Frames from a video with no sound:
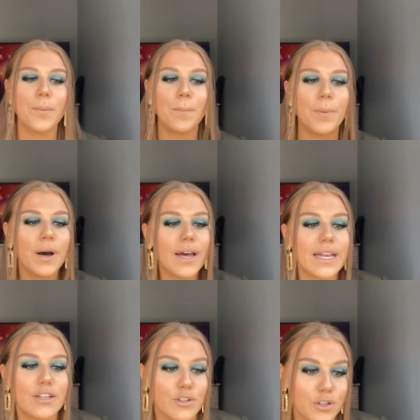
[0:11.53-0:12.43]
but
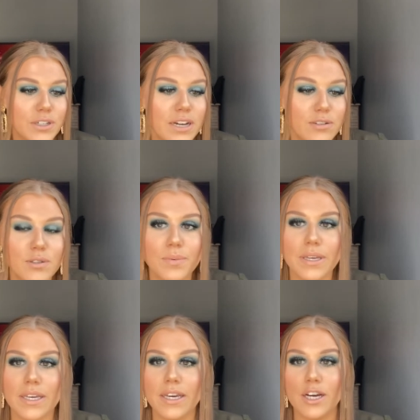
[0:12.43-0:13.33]
it turned out to
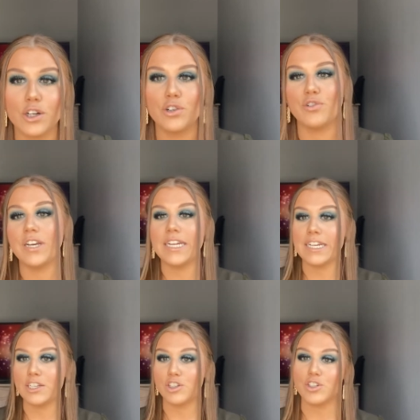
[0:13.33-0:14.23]
be a
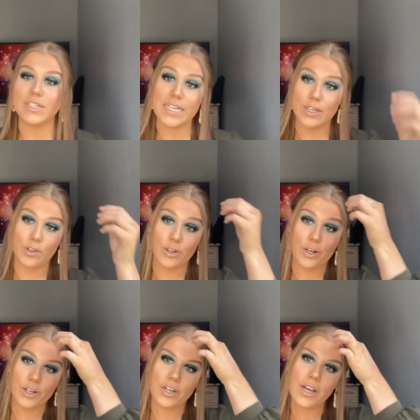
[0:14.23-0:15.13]
greenish teal
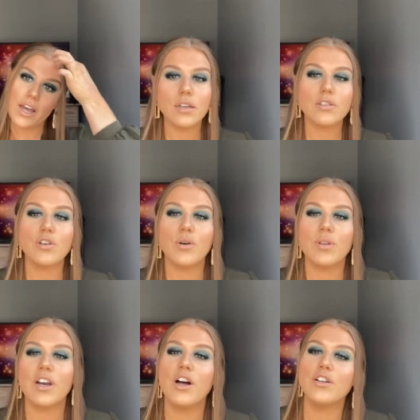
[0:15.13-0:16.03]
look. So the
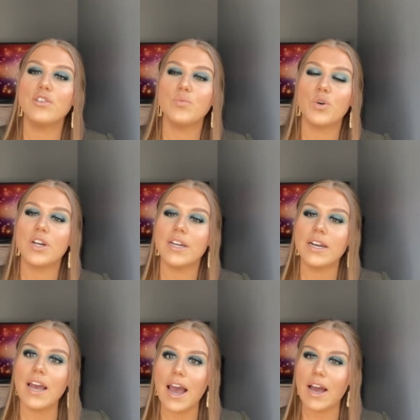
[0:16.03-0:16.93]
colors weren't
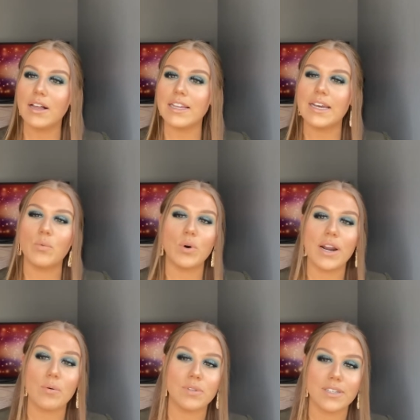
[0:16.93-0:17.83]
like what I
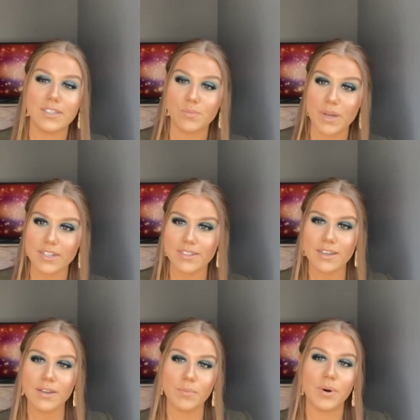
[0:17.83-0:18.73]
was
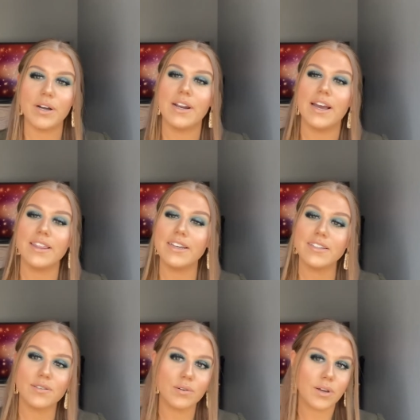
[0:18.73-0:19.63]
expecting, but I think it
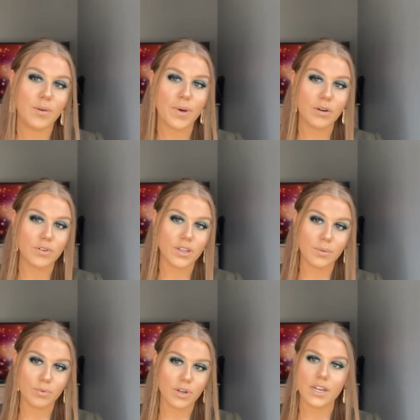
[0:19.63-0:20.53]
still came out really
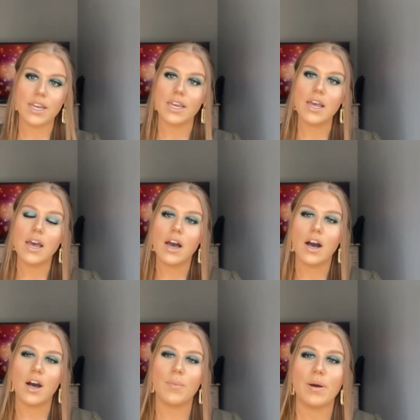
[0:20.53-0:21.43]
pretty.
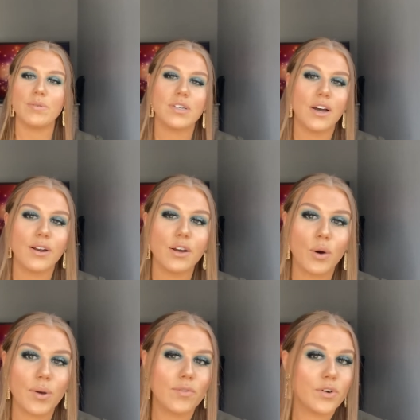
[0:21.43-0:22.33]
I was kind of
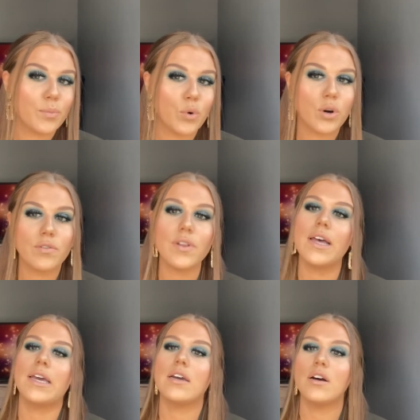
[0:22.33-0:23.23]
going for more of
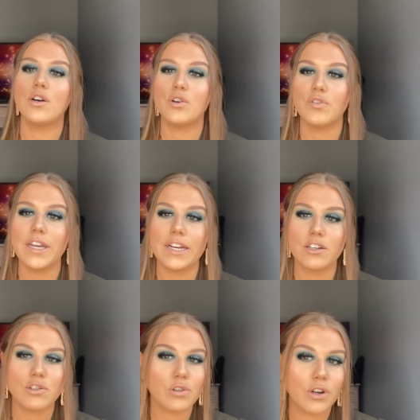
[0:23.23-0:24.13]
like a
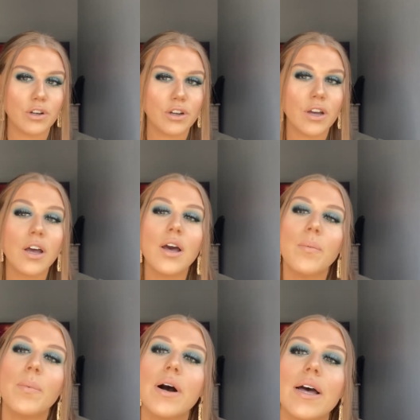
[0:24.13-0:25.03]
greenish look,
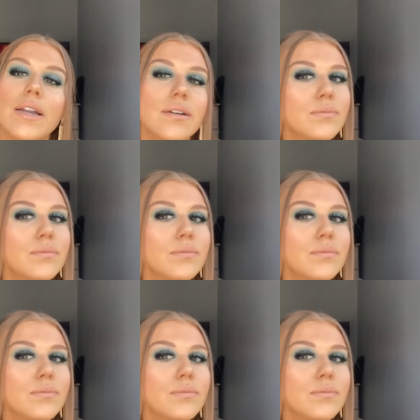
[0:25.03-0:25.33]
but